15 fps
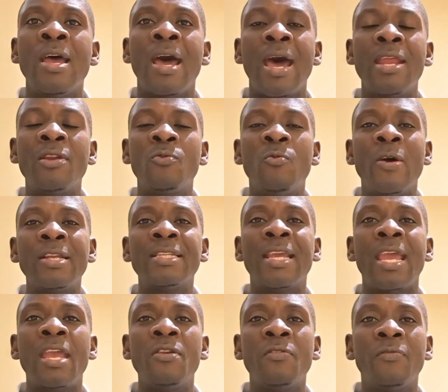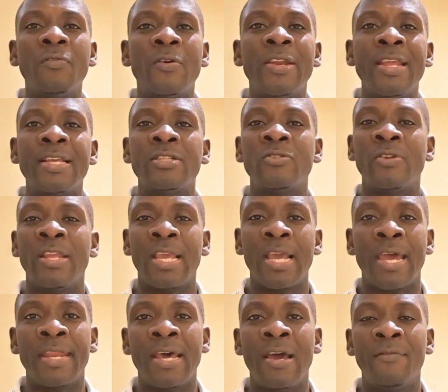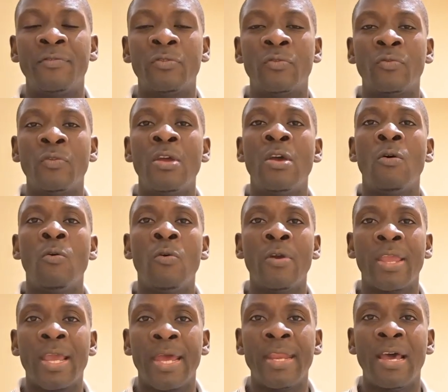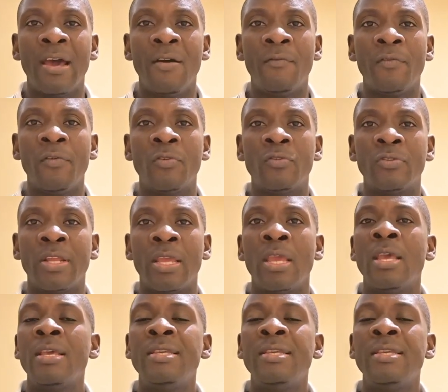and what kind of connection he can have to do or he can have you today.